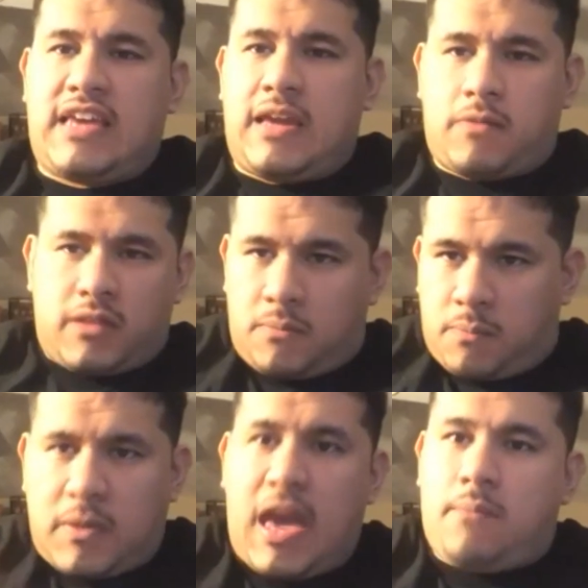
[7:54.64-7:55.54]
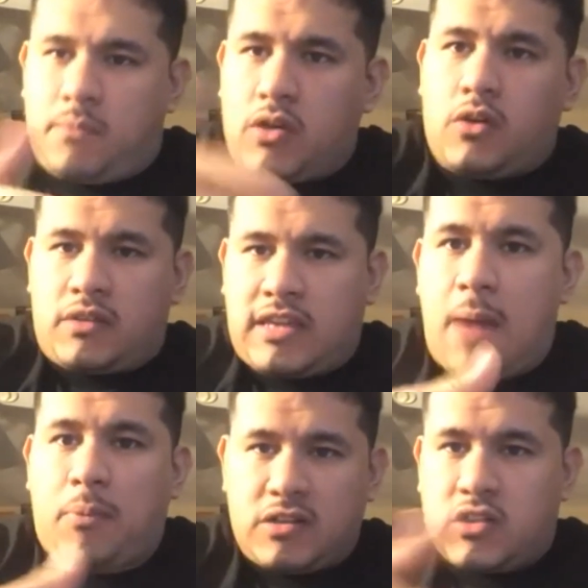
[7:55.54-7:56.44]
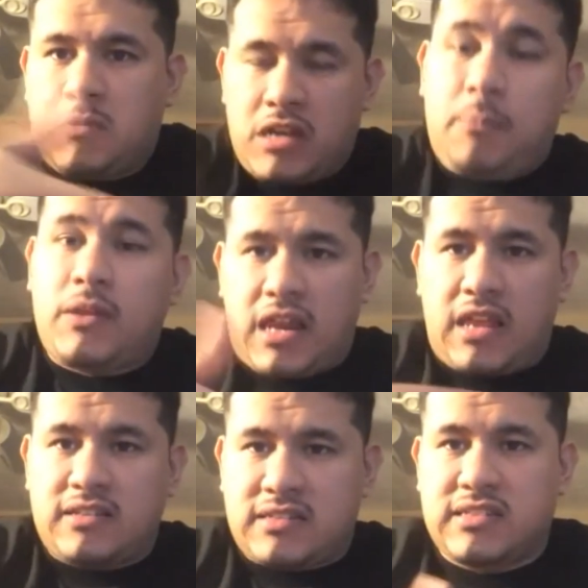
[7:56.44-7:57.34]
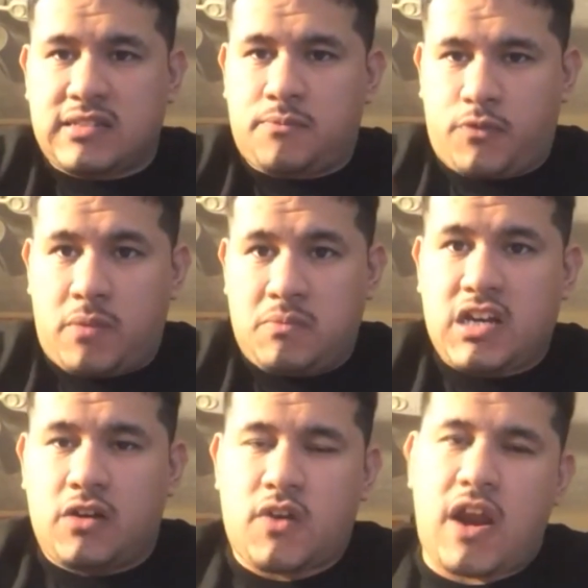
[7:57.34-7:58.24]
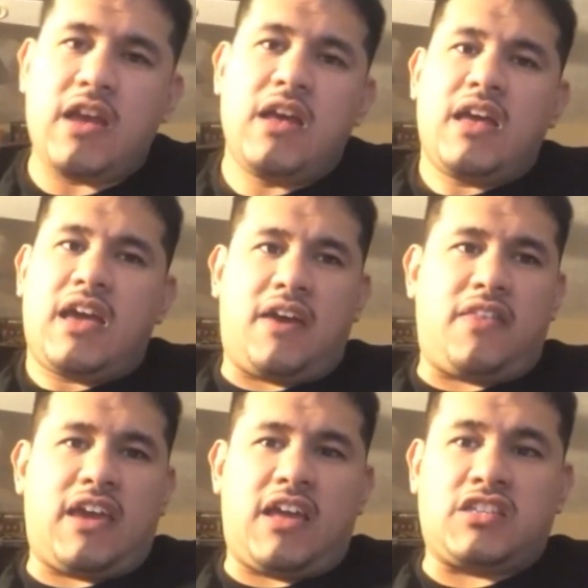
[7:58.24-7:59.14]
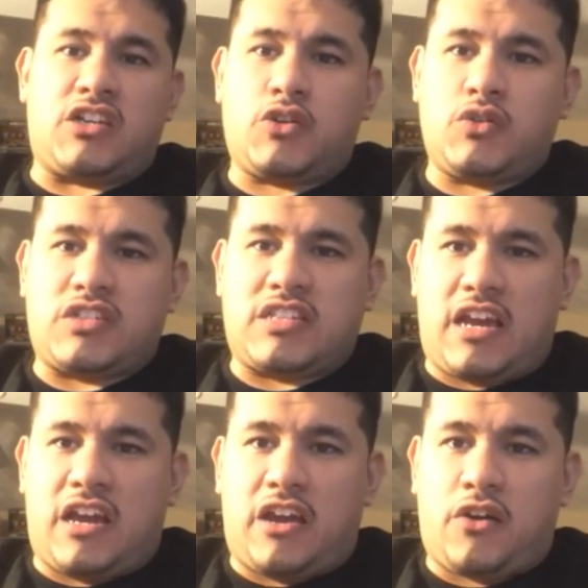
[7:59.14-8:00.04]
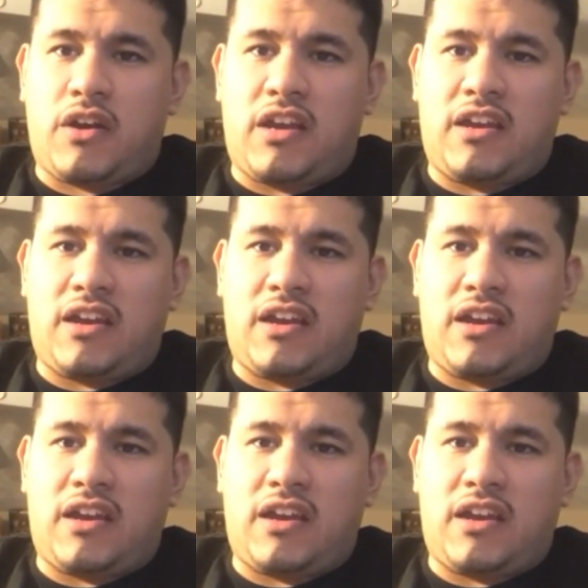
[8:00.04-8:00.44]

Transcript: like the cap, you know, capitalists are manipulating the system for themselves, right? And then Ted Cruz was like, I agree.